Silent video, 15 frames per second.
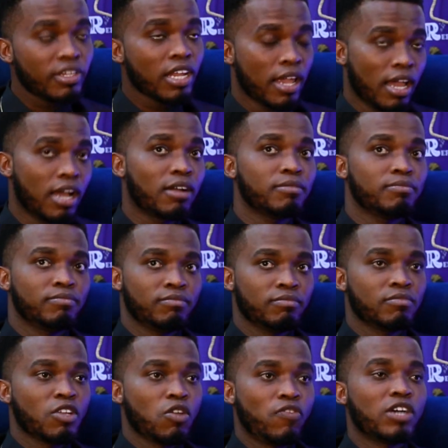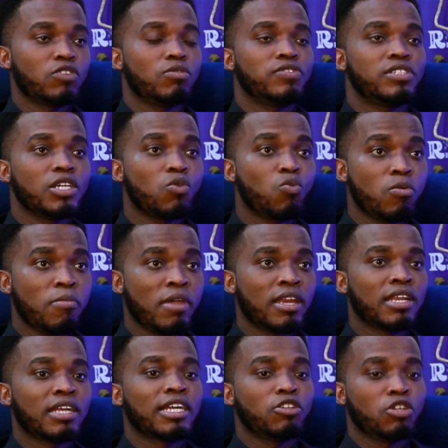Yeah. In fact, we've seen
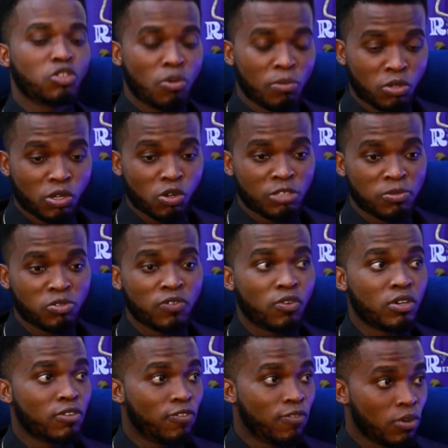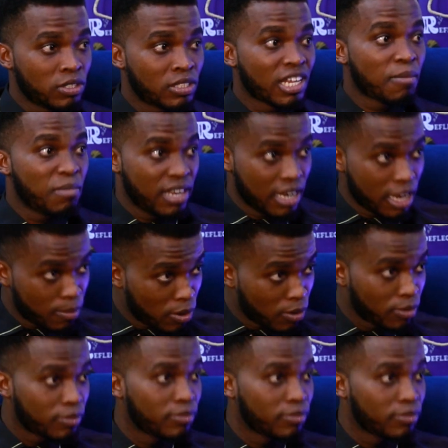women that are just coming to the hospital for the first time in labor.